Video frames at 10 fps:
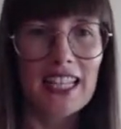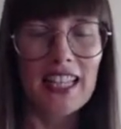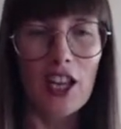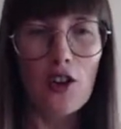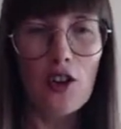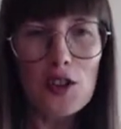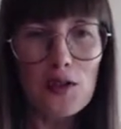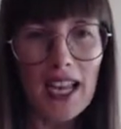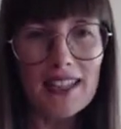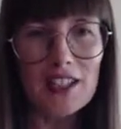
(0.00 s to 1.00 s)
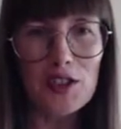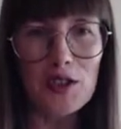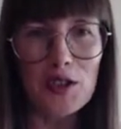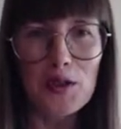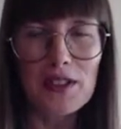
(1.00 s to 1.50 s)
They also get
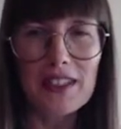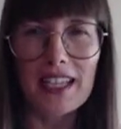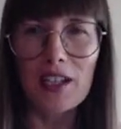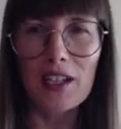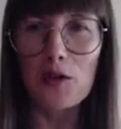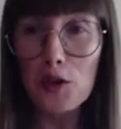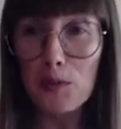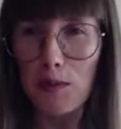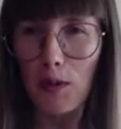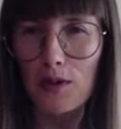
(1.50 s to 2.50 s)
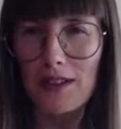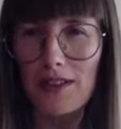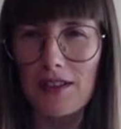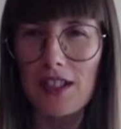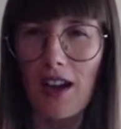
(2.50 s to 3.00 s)
to the good
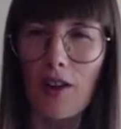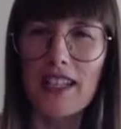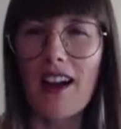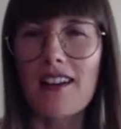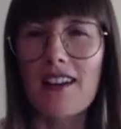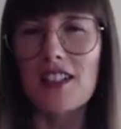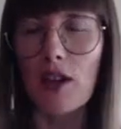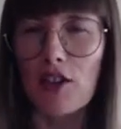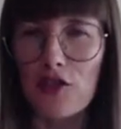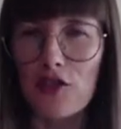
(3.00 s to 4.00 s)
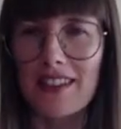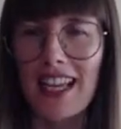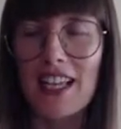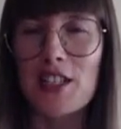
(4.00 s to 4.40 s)
proposals, how they are structured.